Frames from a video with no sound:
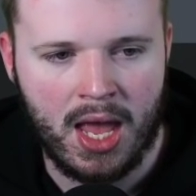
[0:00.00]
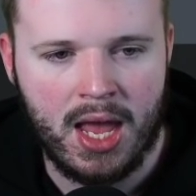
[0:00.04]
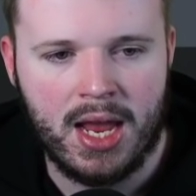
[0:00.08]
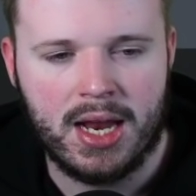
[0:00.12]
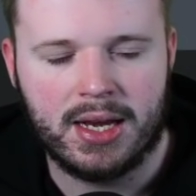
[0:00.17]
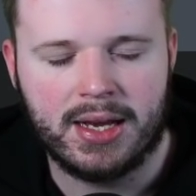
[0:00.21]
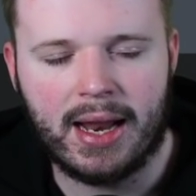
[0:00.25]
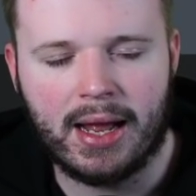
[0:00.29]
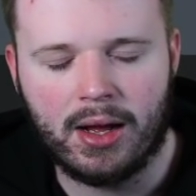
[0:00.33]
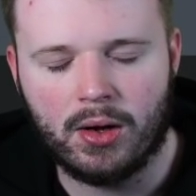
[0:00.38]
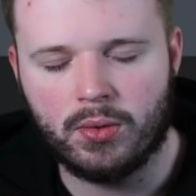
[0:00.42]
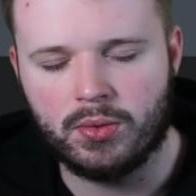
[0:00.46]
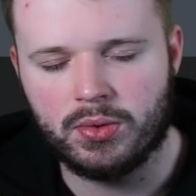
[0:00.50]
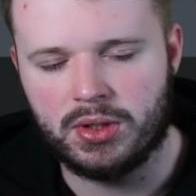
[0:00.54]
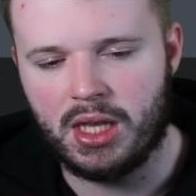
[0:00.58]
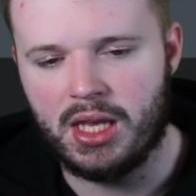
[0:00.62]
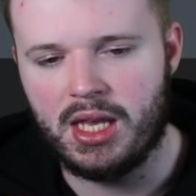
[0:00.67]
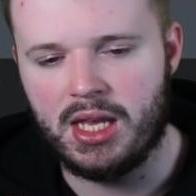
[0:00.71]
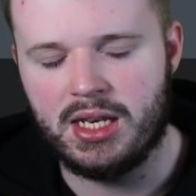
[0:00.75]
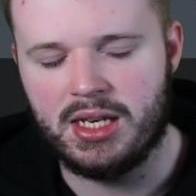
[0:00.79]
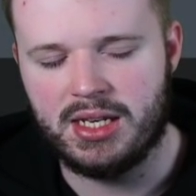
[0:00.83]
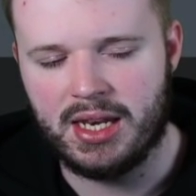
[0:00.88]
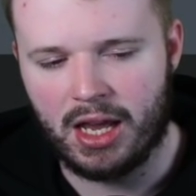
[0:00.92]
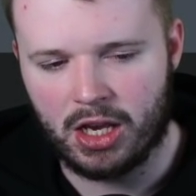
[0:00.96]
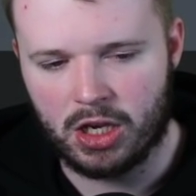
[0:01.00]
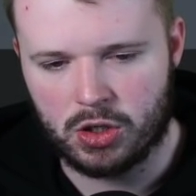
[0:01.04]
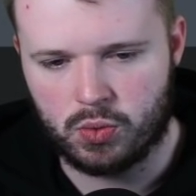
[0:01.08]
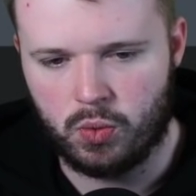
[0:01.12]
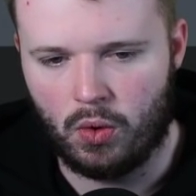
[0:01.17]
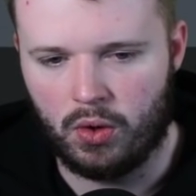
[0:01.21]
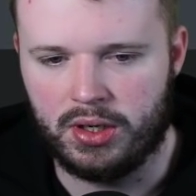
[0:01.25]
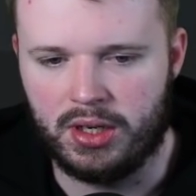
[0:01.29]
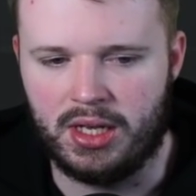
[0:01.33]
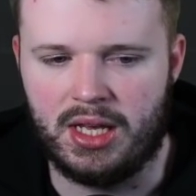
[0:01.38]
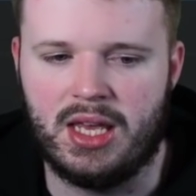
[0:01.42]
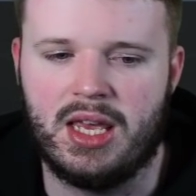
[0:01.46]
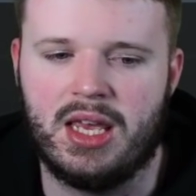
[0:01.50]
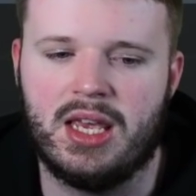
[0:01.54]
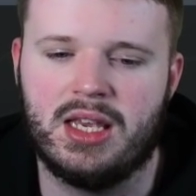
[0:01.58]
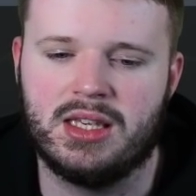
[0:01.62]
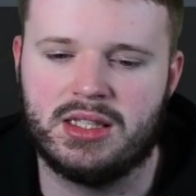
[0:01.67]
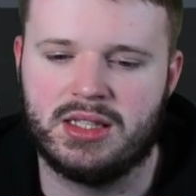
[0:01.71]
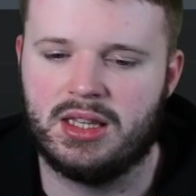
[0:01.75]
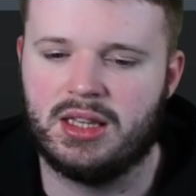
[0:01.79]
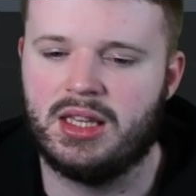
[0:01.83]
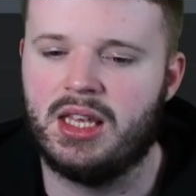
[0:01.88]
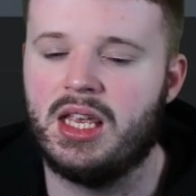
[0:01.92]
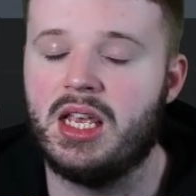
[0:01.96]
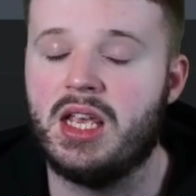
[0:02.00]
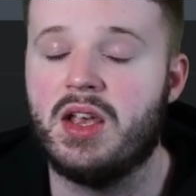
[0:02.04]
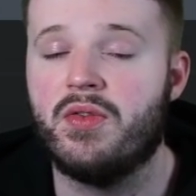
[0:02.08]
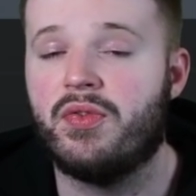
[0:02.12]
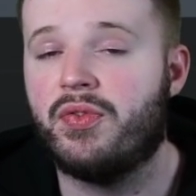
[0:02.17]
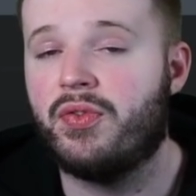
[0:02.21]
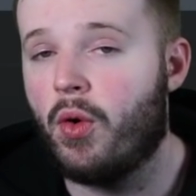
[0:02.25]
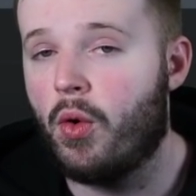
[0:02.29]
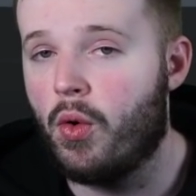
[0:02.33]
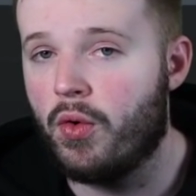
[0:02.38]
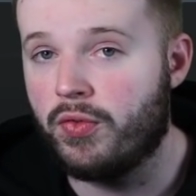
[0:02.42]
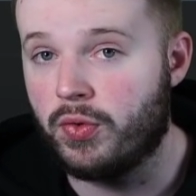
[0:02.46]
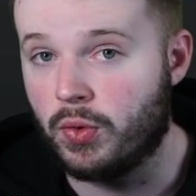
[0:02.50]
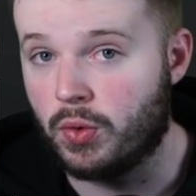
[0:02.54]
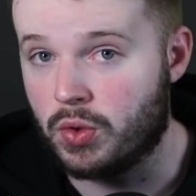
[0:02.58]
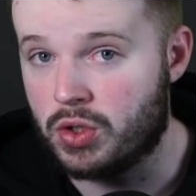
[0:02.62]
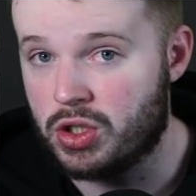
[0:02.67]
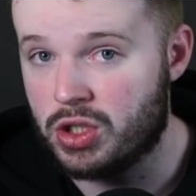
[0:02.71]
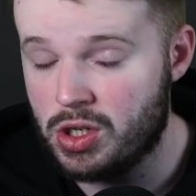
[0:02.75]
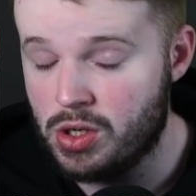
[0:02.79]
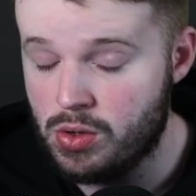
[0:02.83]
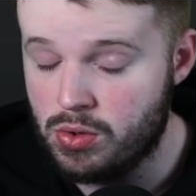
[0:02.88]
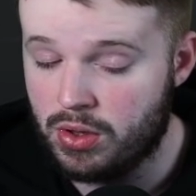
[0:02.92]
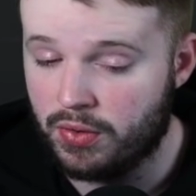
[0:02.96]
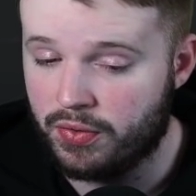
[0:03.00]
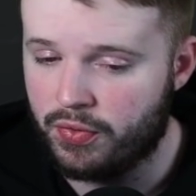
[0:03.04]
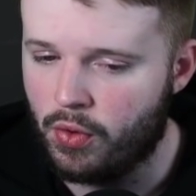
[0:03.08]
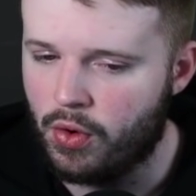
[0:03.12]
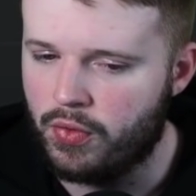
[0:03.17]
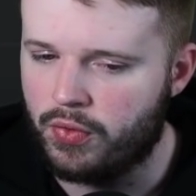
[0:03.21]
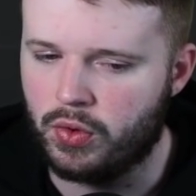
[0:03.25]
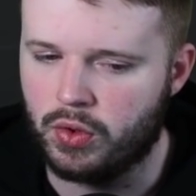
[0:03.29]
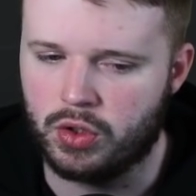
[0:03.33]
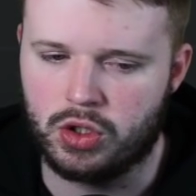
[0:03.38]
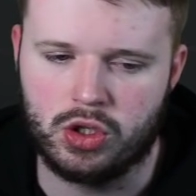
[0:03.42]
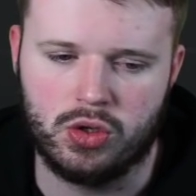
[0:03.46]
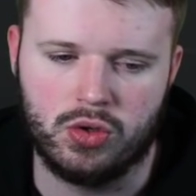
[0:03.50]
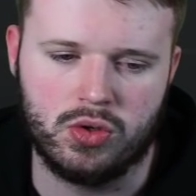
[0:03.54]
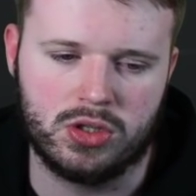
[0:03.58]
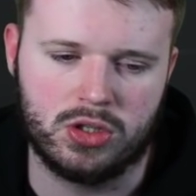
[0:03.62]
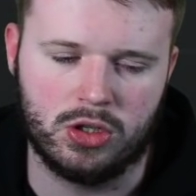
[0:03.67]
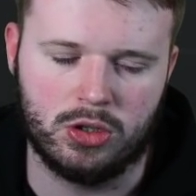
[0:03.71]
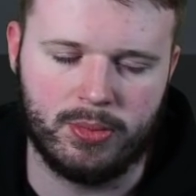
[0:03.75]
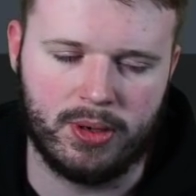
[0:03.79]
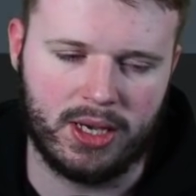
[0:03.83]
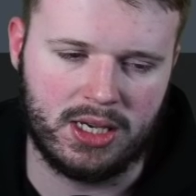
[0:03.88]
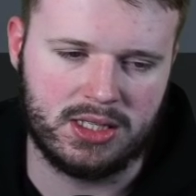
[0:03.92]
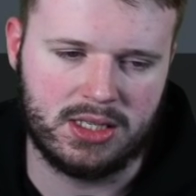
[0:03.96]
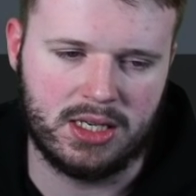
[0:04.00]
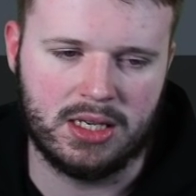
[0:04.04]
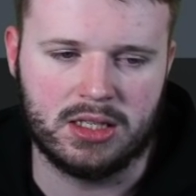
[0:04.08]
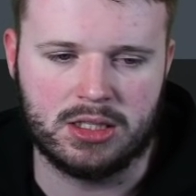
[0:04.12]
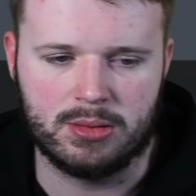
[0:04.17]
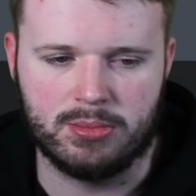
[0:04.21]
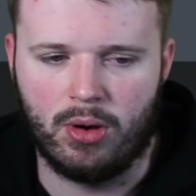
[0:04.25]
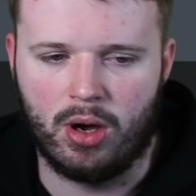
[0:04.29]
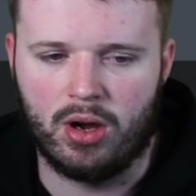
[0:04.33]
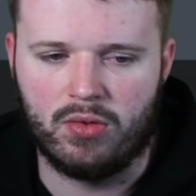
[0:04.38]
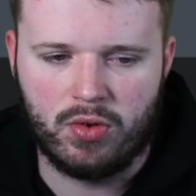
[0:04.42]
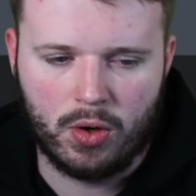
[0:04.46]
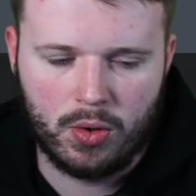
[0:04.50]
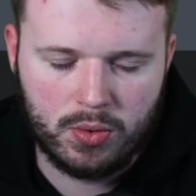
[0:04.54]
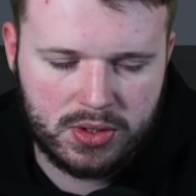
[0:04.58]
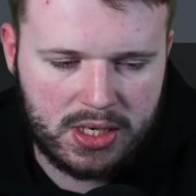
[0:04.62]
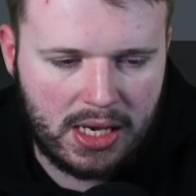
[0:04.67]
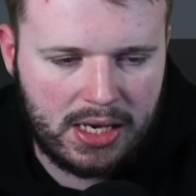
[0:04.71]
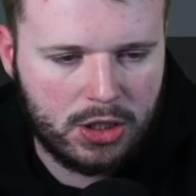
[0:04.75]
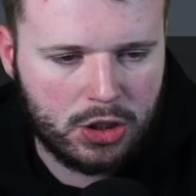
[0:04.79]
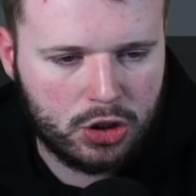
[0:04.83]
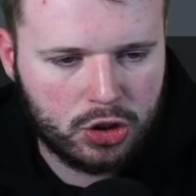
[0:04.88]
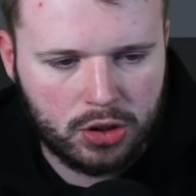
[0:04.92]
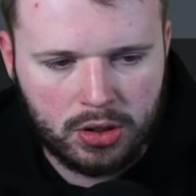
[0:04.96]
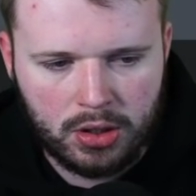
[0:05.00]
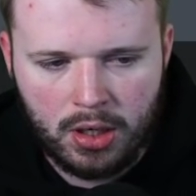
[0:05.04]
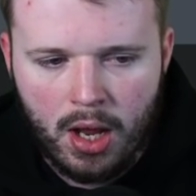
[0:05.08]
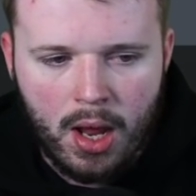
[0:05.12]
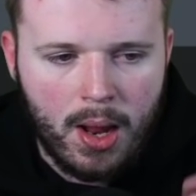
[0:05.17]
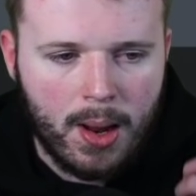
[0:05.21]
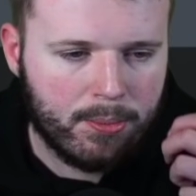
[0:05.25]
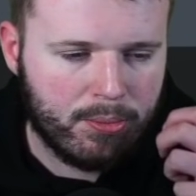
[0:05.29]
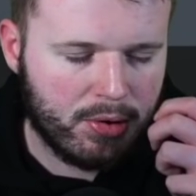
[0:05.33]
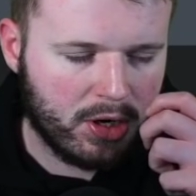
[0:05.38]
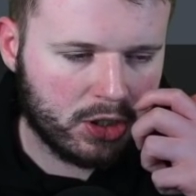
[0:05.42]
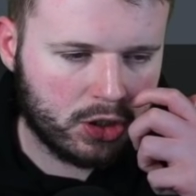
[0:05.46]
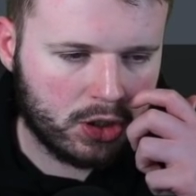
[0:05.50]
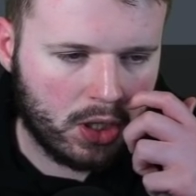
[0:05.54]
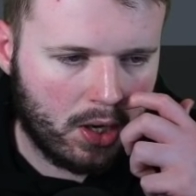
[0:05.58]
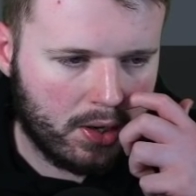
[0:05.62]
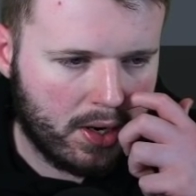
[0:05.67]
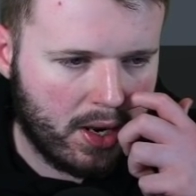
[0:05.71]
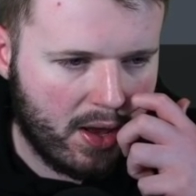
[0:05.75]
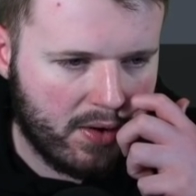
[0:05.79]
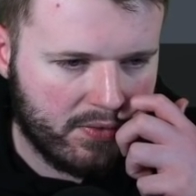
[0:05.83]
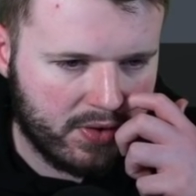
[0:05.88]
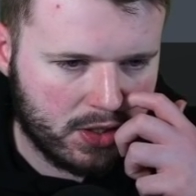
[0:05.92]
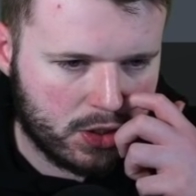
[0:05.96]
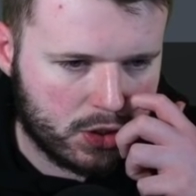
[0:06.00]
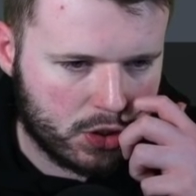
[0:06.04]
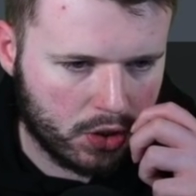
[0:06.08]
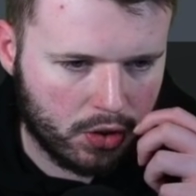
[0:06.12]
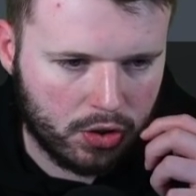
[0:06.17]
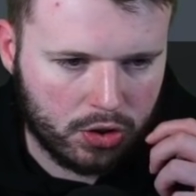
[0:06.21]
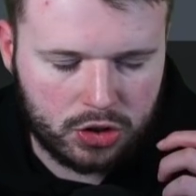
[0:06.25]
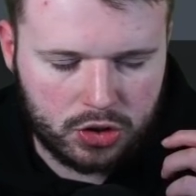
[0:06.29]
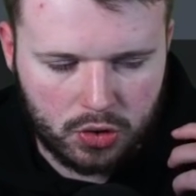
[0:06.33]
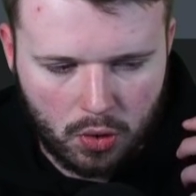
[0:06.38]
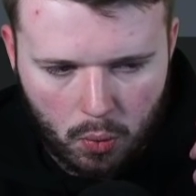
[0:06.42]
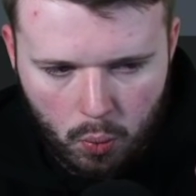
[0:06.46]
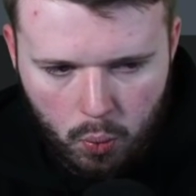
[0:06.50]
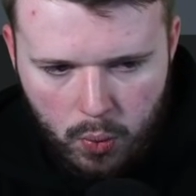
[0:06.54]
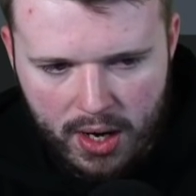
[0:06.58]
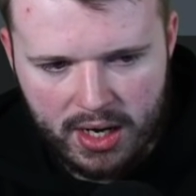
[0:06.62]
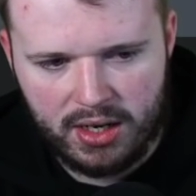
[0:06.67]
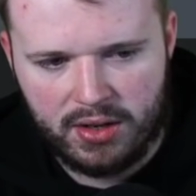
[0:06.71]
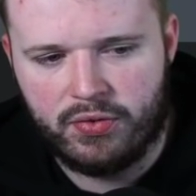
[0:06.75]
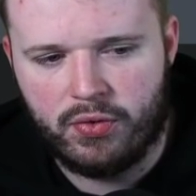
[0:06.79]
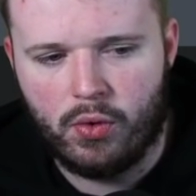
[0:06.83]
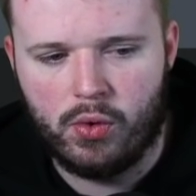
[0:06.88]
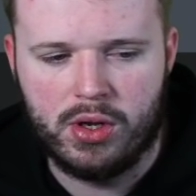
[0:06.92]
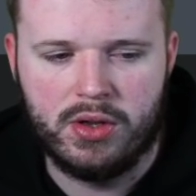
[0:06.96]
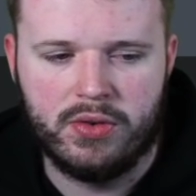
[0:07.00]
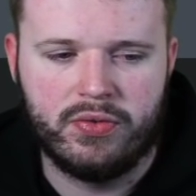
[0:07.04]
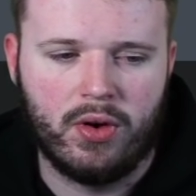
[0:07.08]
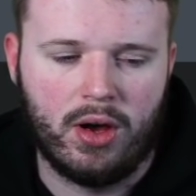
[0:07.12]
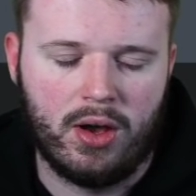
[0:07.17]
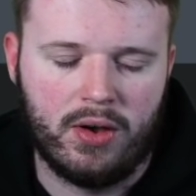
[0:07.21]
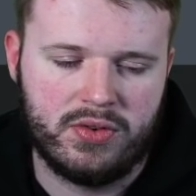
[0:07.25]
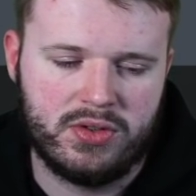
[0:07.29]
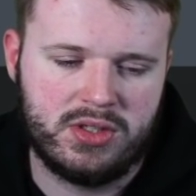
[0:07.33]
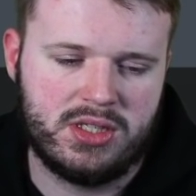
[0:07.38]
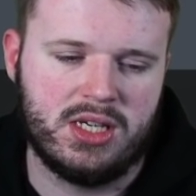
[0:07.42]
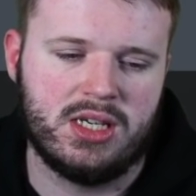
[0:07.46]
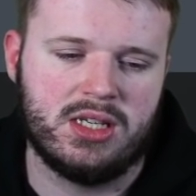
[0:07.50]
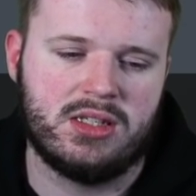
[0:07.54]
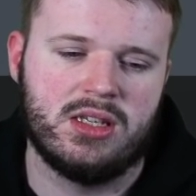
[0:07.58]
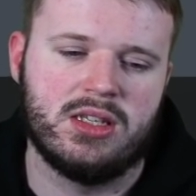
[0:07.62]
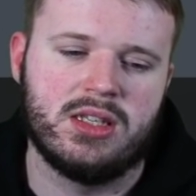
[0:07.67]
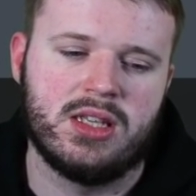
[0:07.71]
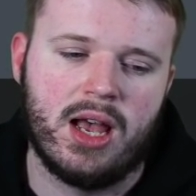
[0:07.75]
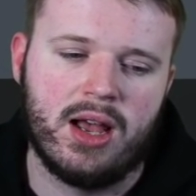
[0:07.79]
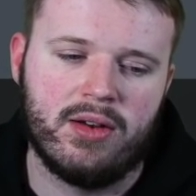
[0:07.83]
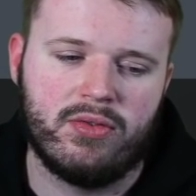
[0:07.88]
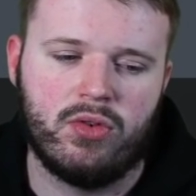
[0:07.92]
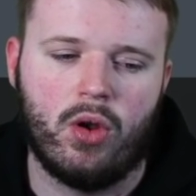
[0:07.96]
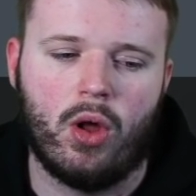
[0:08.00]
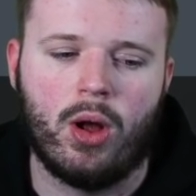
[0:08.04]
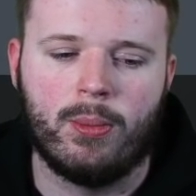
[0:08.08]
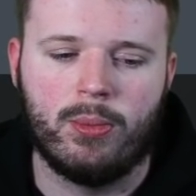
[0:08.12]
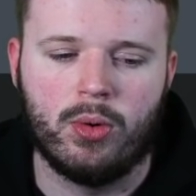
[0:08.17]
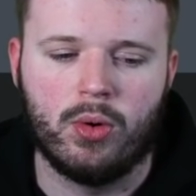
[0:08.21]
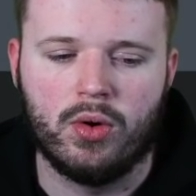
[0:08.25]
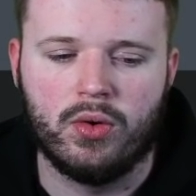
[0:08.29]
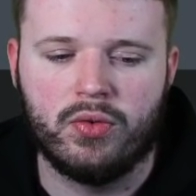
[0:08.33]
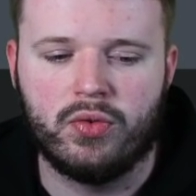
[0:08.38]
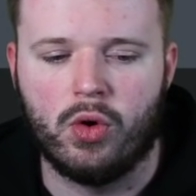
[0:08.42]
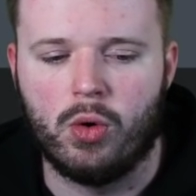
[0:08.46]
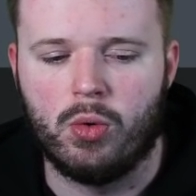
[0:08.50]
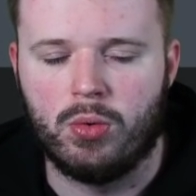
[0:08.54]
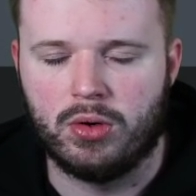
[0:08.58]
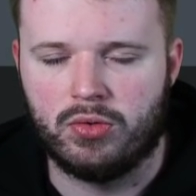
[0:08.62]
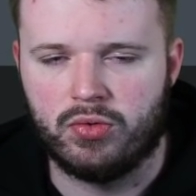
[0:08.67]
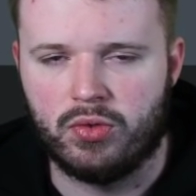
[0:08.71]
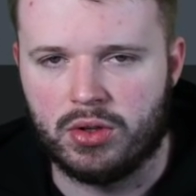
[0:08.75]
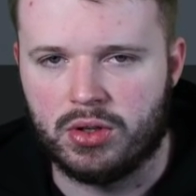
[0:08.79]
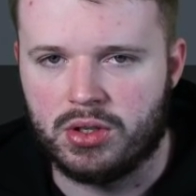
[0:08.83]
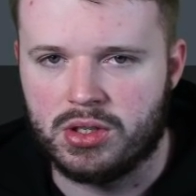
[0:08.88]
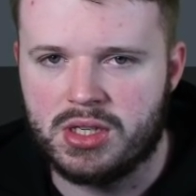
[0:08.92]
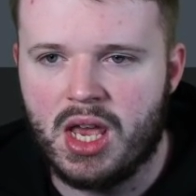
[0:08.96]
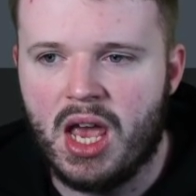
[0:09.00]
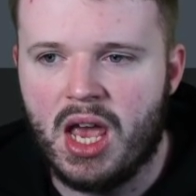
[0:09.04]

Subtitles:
Now, the next one is the 4-4-2. The 4-4-2 still makes it into my rotation. Pressure on heavy touch, width 45, 60 depth, long ball, forward runs.